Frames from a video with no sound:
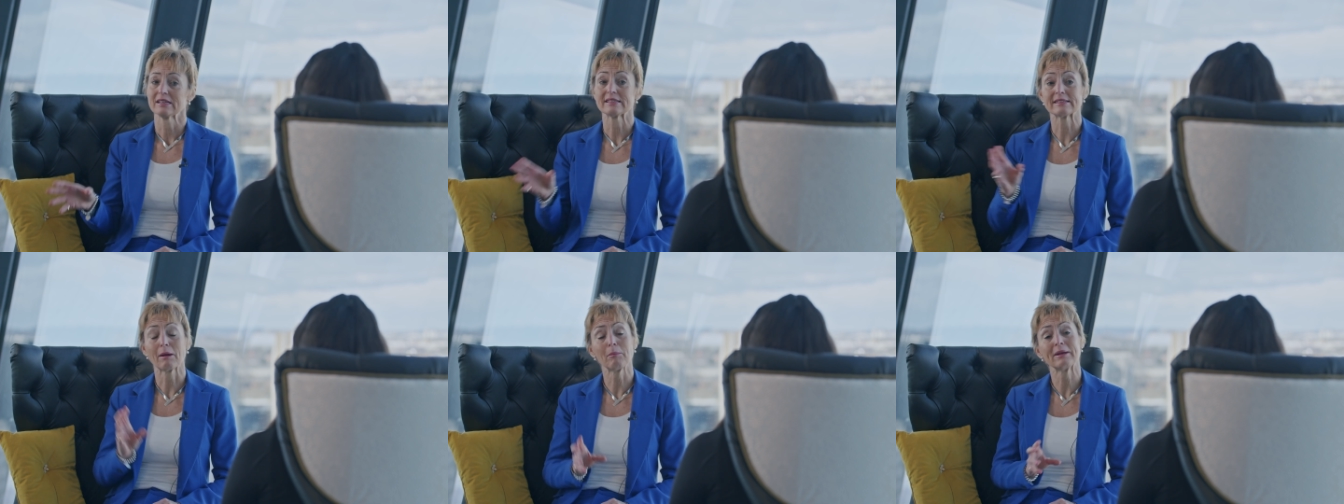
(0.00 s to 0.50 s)

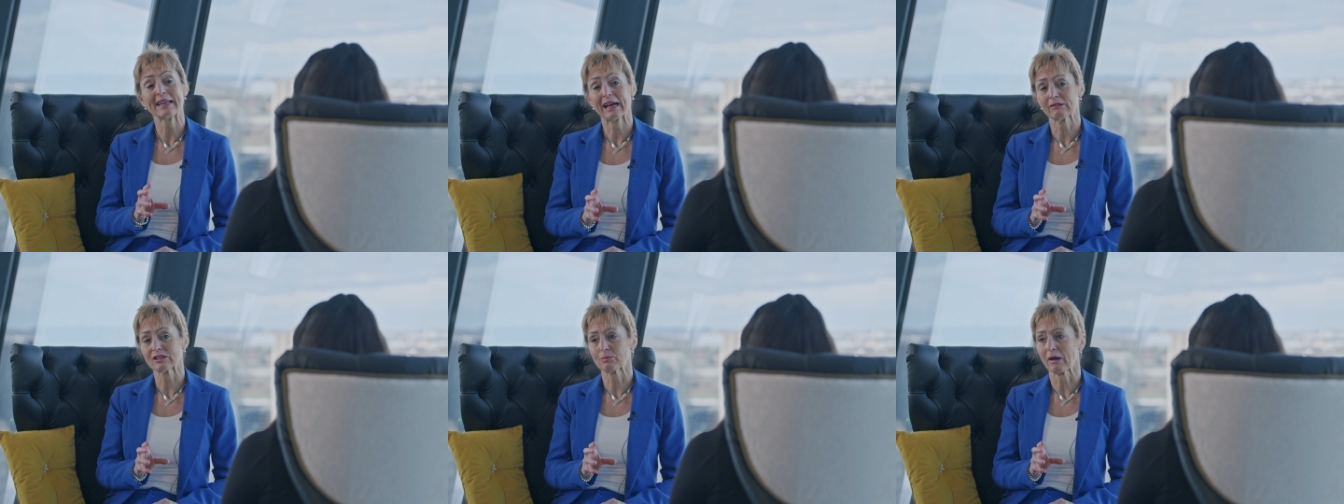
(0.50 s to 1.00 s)
somebody
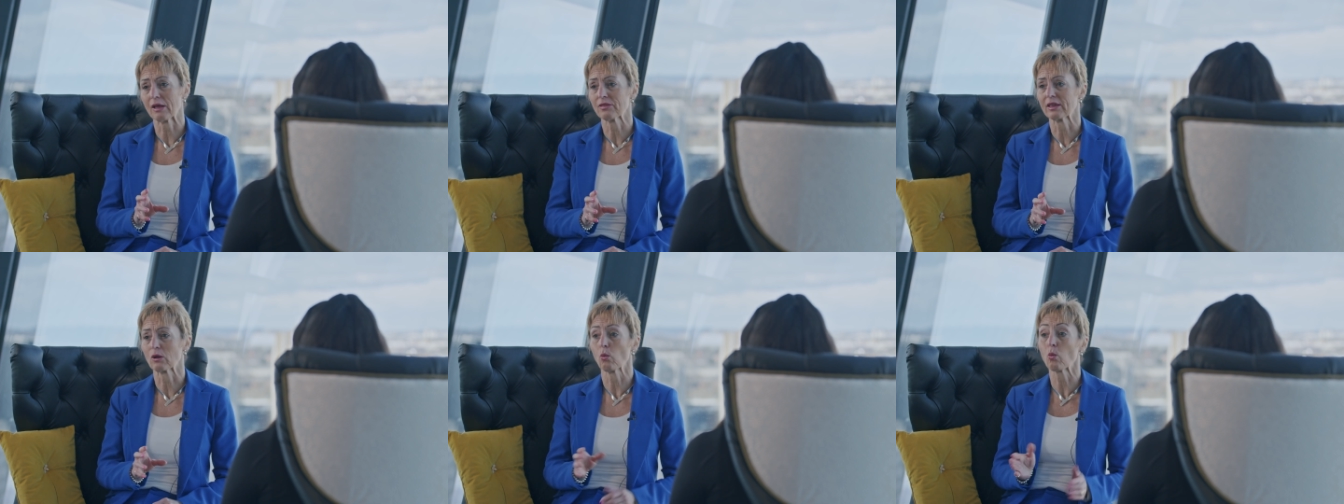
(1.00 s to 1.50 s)
else might
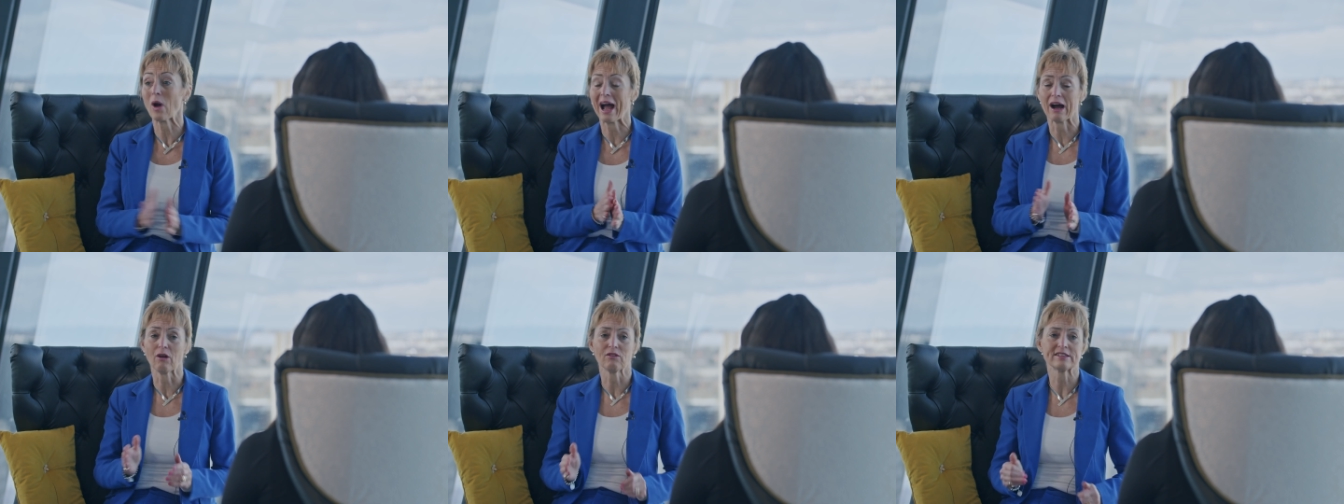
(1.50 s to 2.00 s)
think,
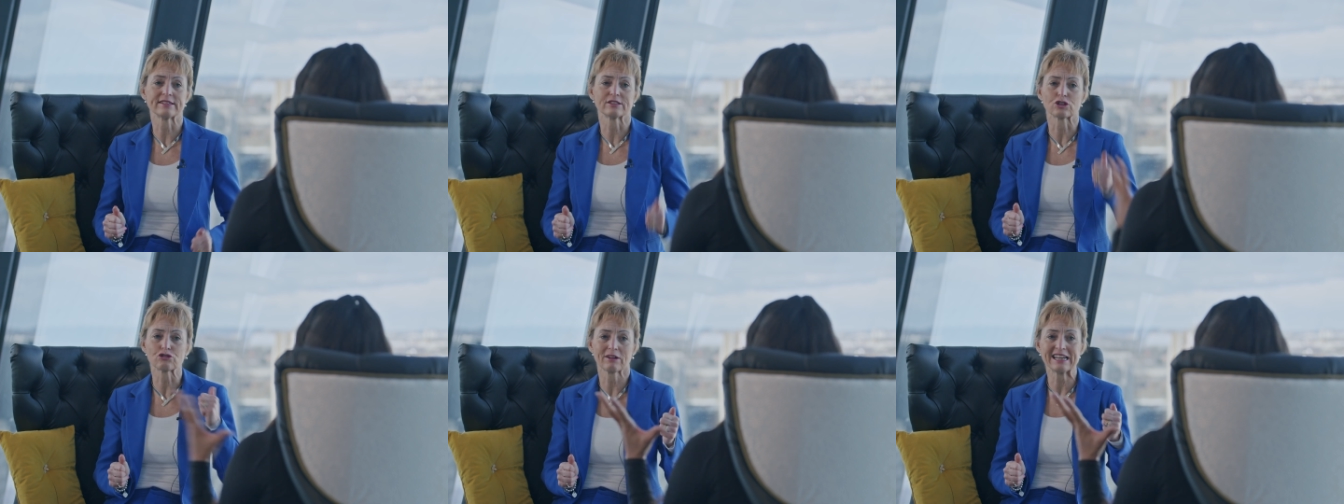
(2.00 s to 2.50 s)
wow, this is
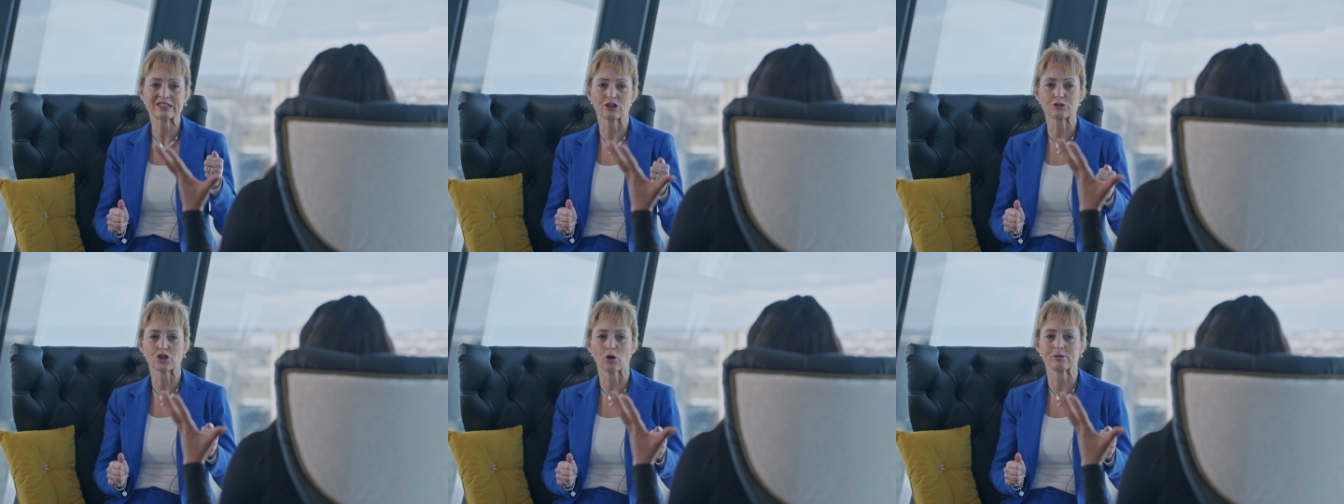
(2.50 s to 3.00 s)
a great
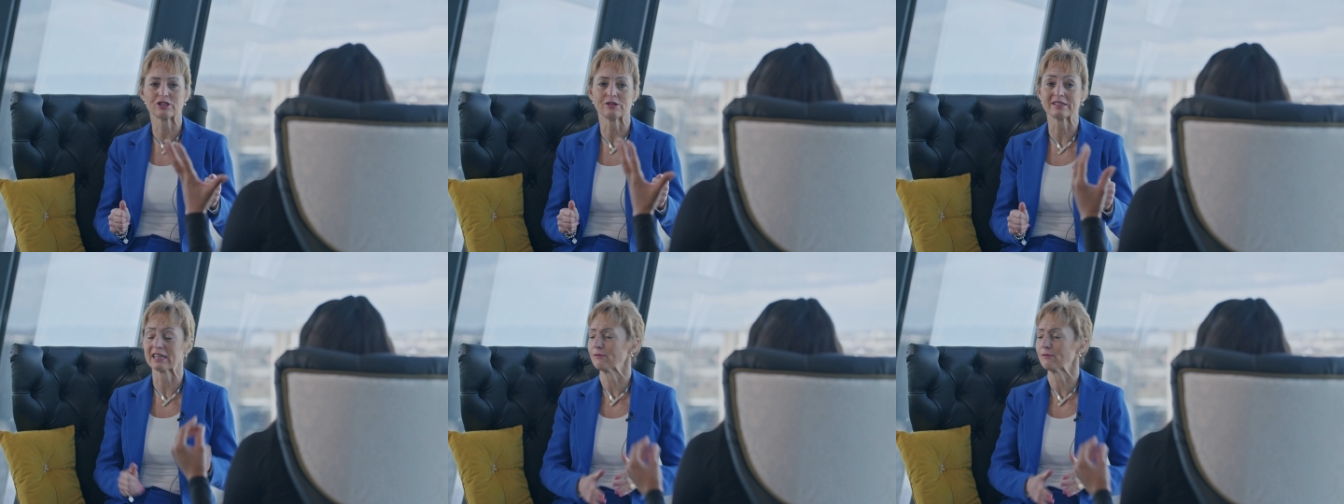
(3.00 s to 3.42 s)
opportunity. opportunity.